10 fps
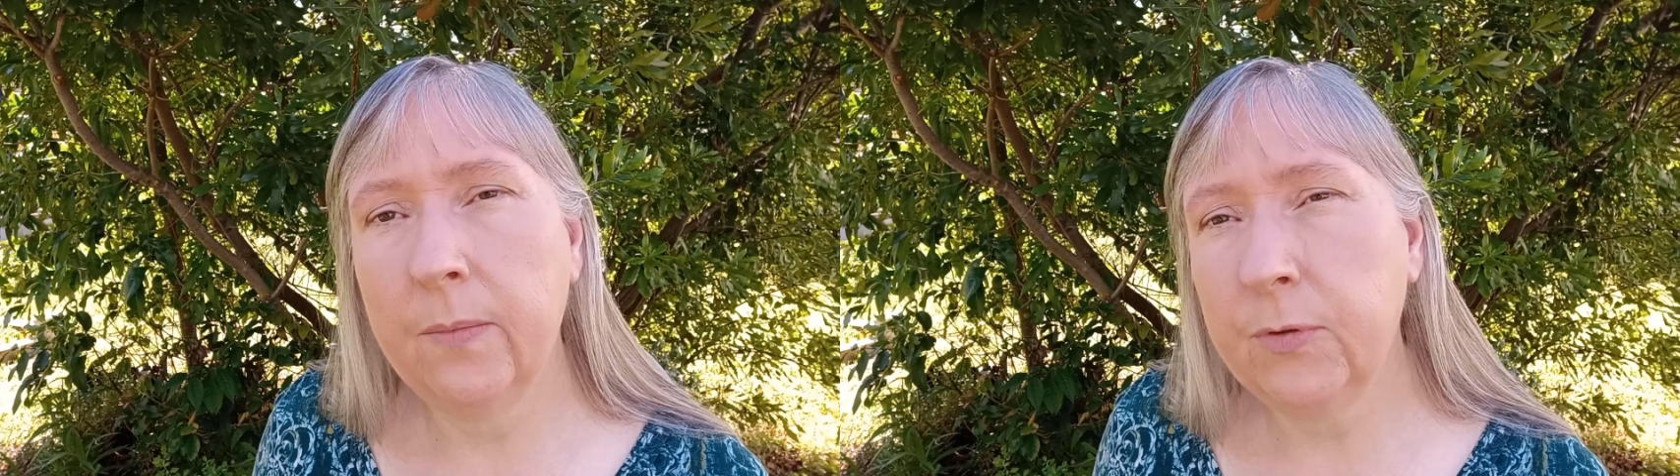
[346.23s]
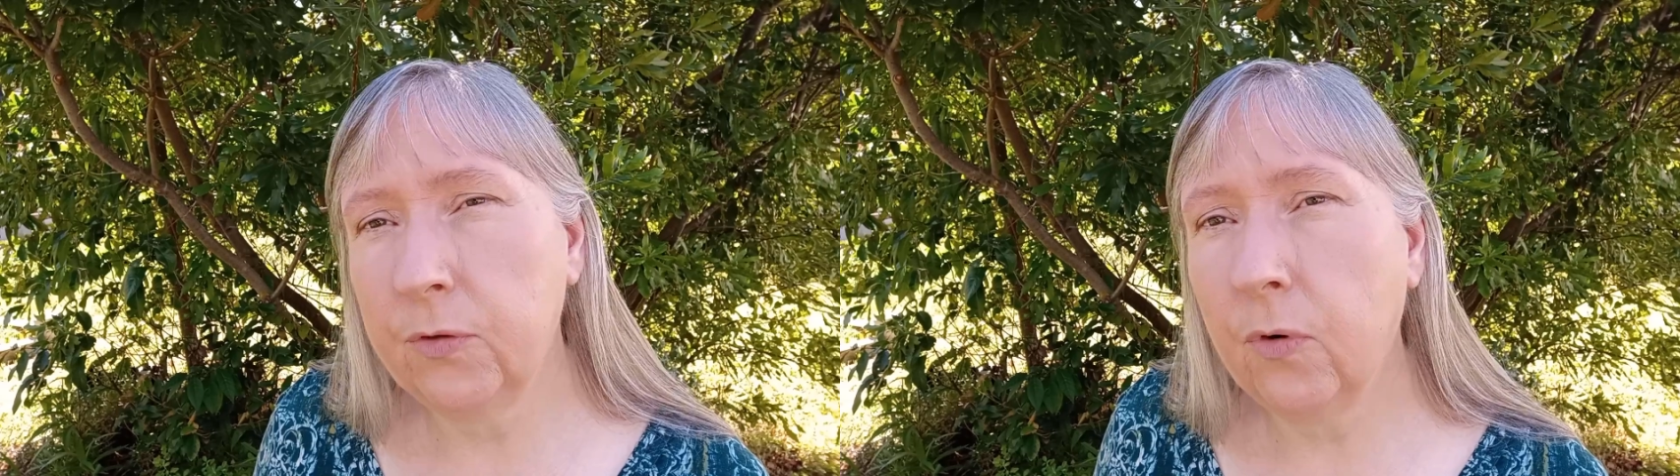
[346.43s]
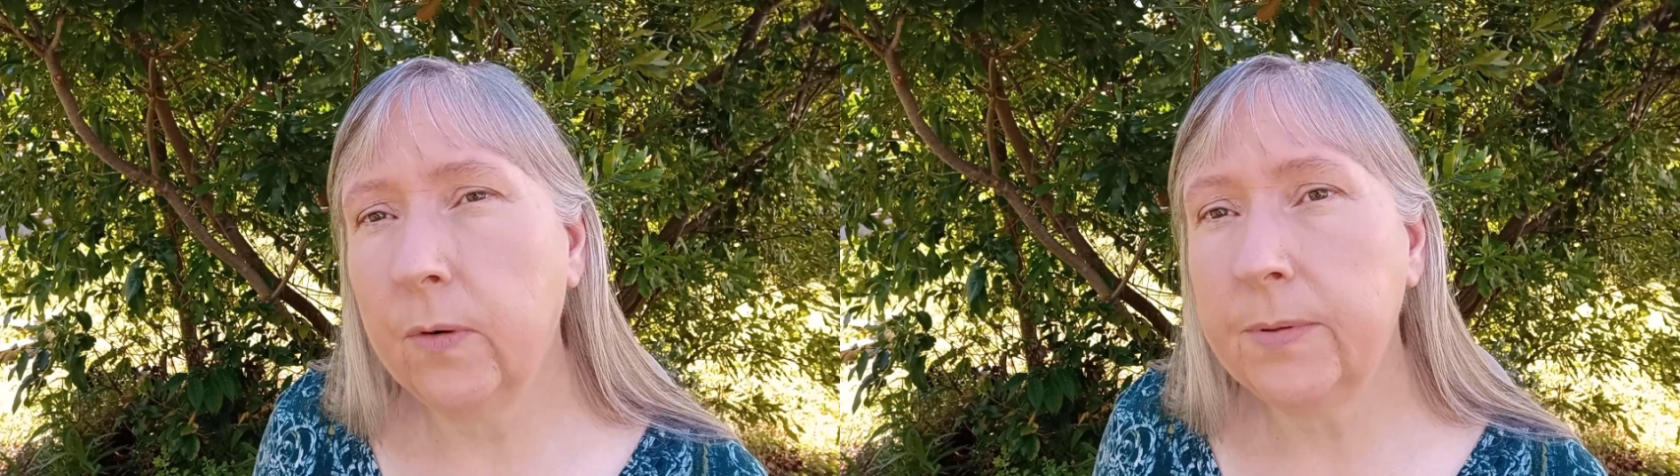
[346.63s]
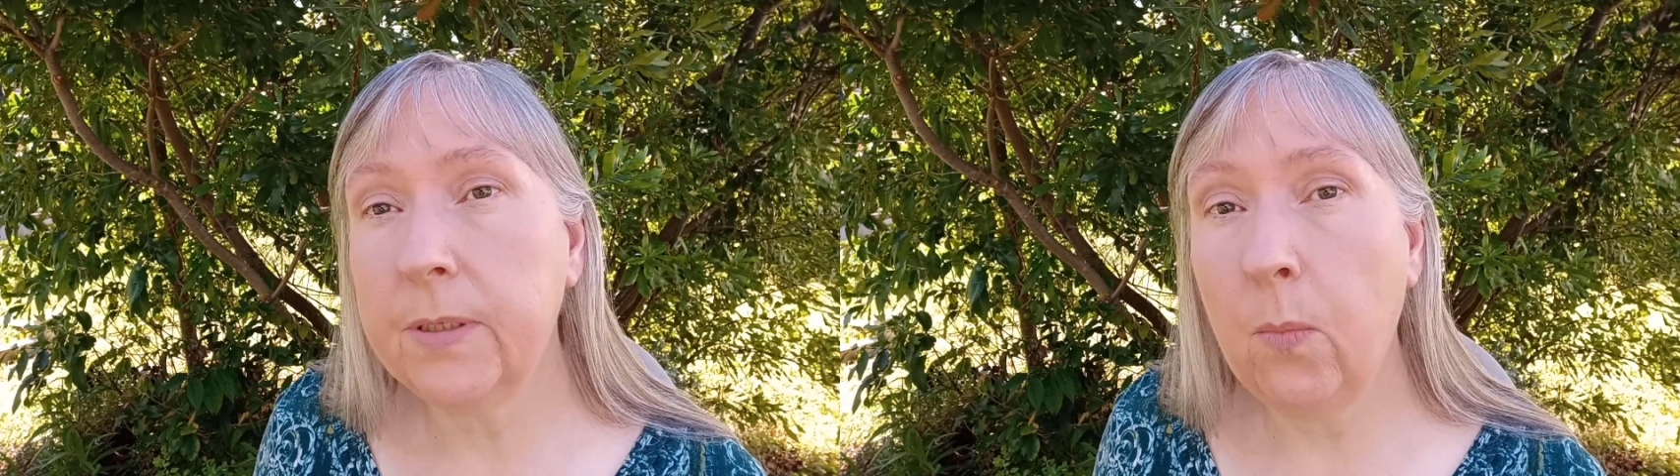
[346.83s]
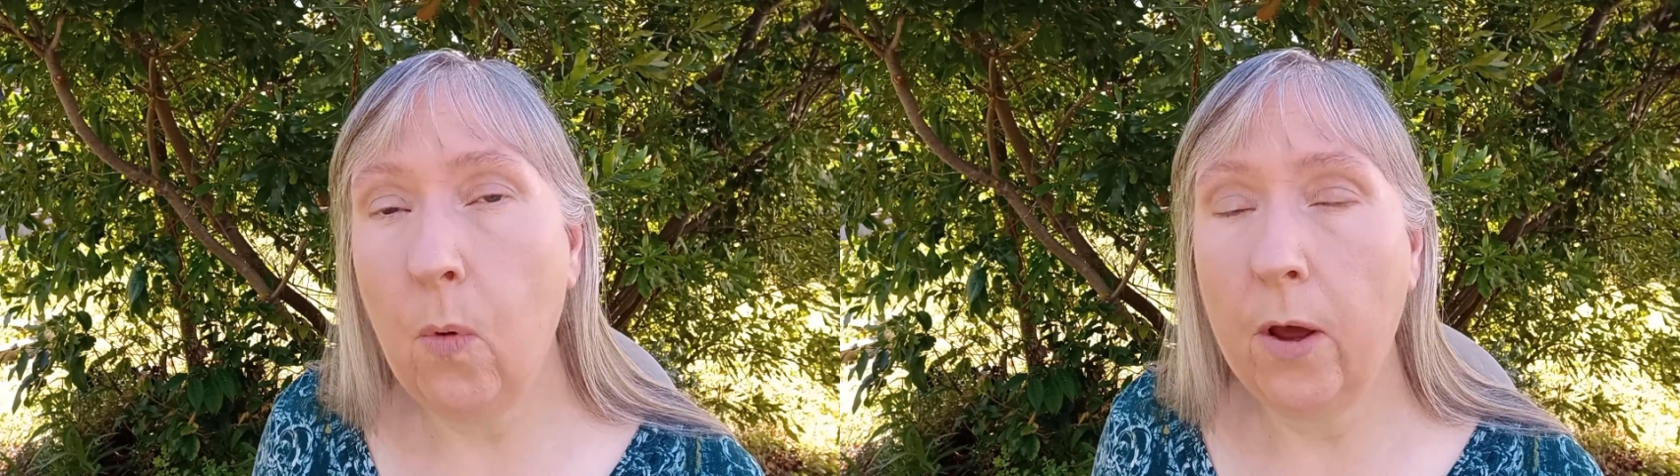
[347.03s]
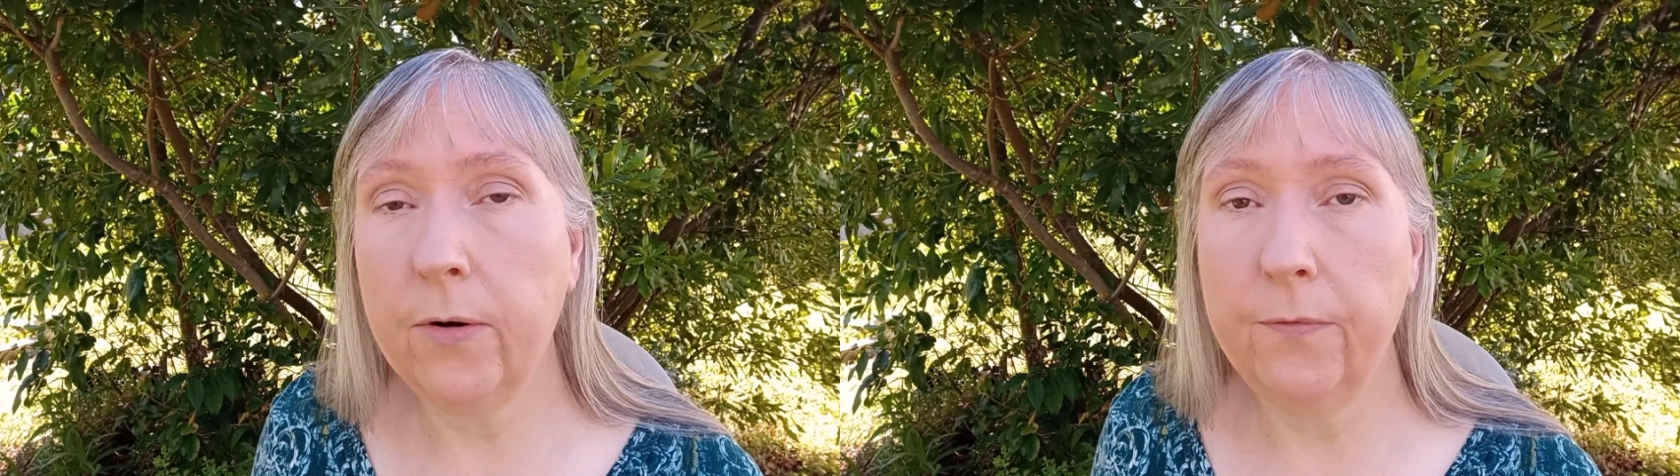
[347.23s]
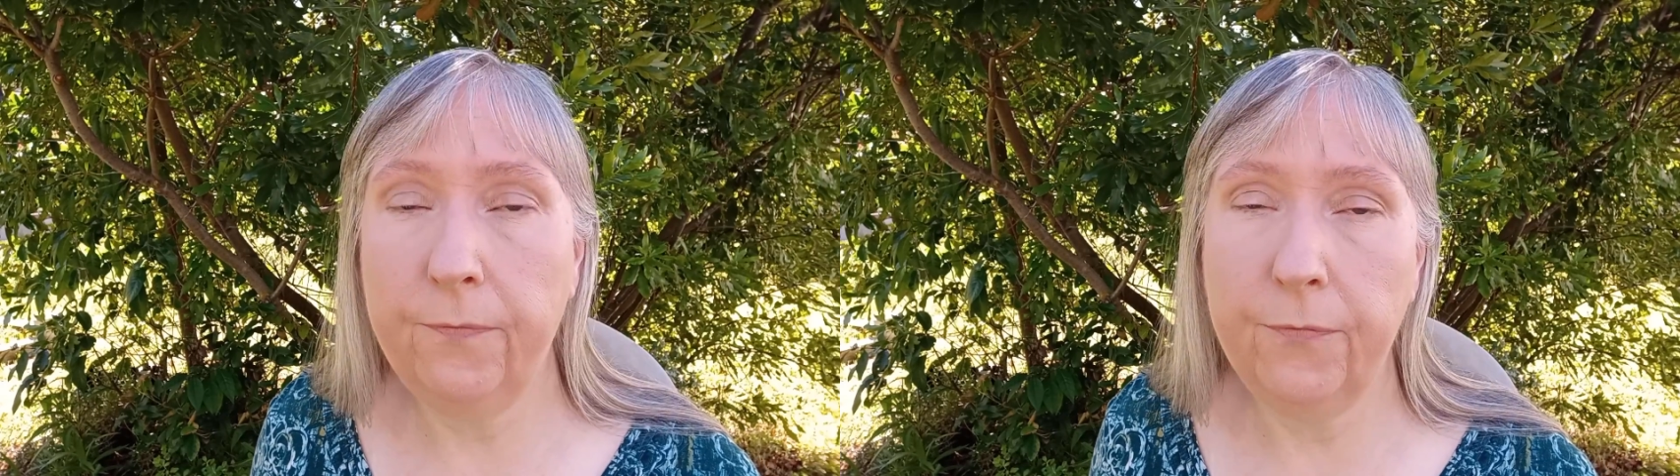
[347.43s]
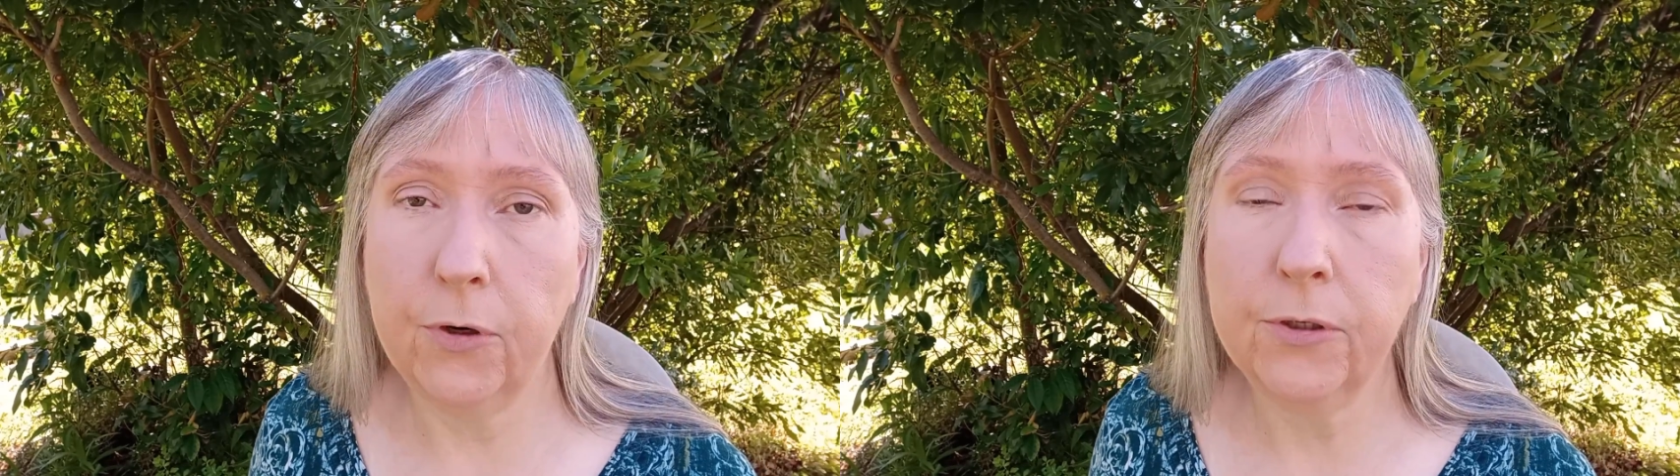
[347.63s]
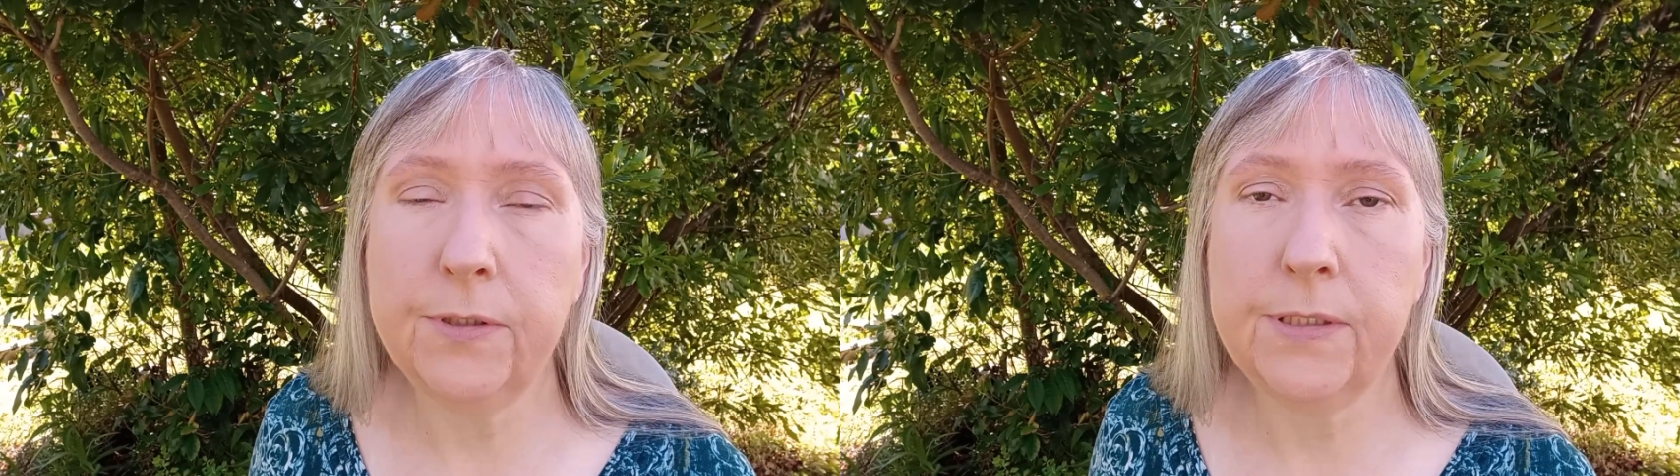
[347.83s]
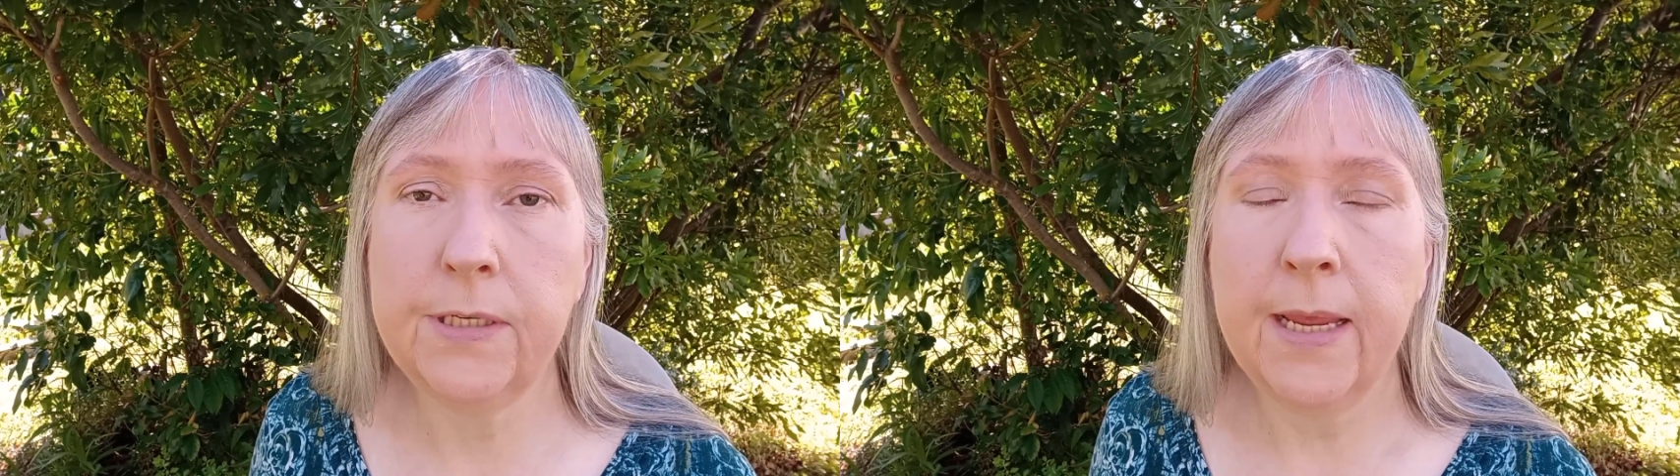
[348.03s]
absorb some water
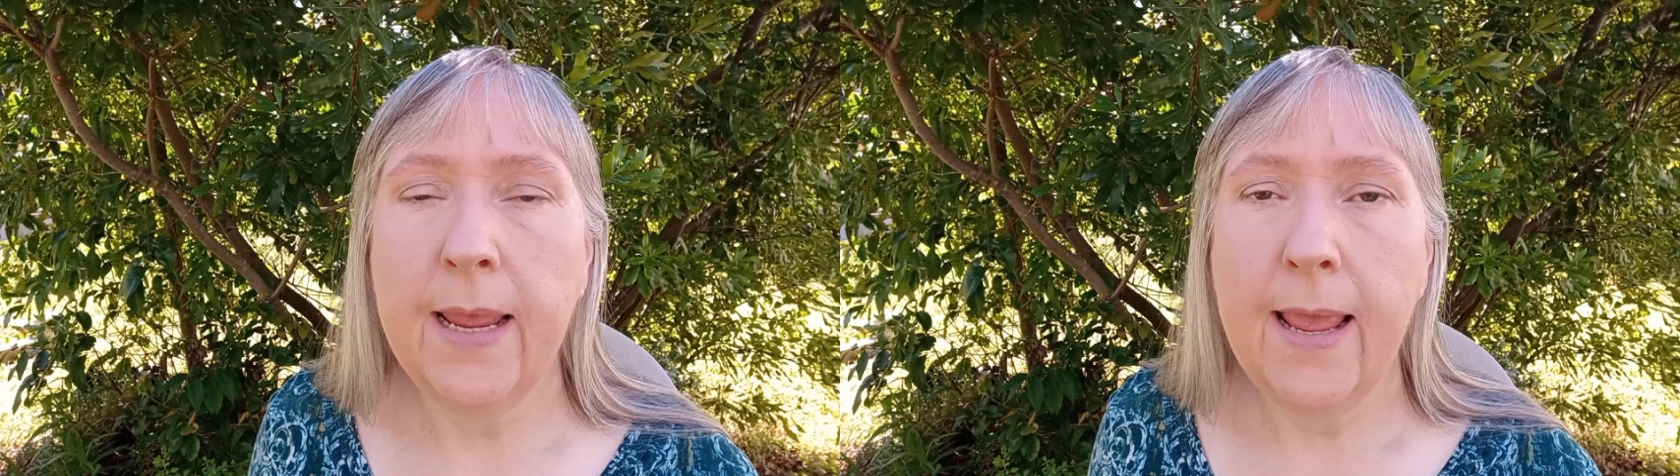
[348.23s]
first,